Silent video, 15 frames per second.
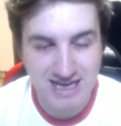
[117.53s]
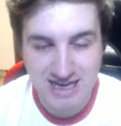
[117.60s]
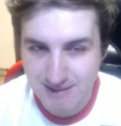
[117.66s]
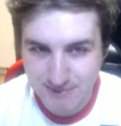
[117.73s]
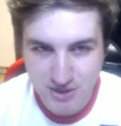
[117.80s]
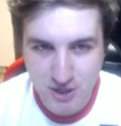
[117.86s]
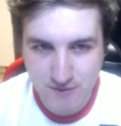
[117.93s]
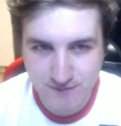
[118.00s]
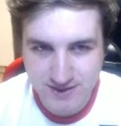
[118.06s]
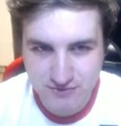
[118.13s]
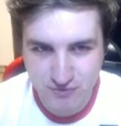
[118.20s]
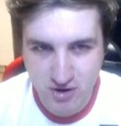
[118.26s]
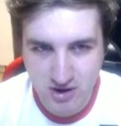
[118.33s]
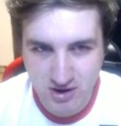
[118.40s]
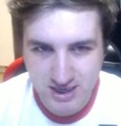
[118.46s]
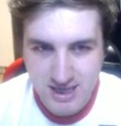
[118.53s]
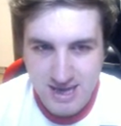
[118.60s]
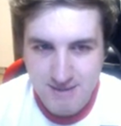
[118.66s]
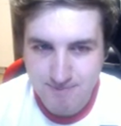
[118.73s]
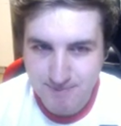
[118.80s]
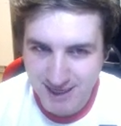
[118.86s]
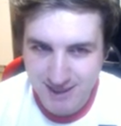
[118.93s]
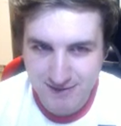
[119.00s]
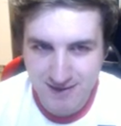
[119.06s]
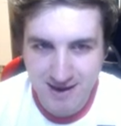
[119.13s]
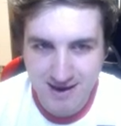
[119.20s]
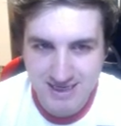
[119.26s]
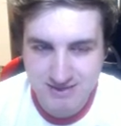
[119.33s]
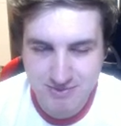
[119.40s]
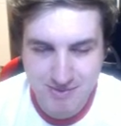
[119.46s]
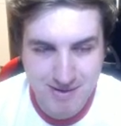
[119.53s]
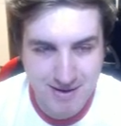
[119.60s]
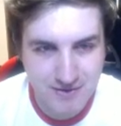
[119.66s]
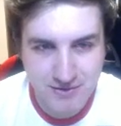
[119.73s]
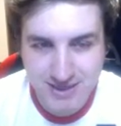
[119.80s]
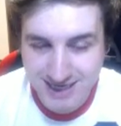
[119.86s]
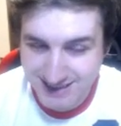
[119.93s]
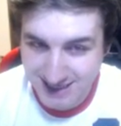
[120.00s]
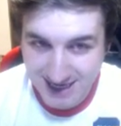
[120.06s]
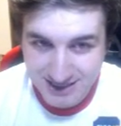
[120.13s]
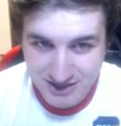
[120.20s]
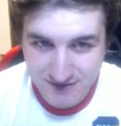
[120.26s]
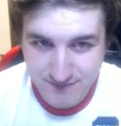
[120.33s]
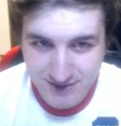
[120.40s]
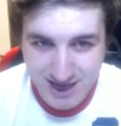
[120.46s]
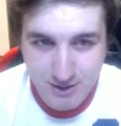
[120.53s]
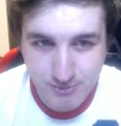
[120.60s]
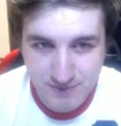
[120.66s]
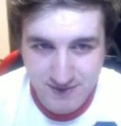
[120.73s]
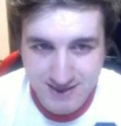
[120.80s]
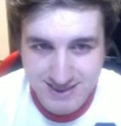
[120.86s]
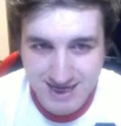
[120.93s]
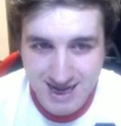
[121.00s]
Let me know if it's wrong. Big thanks to my man, though, Giz Legend, for the help with this.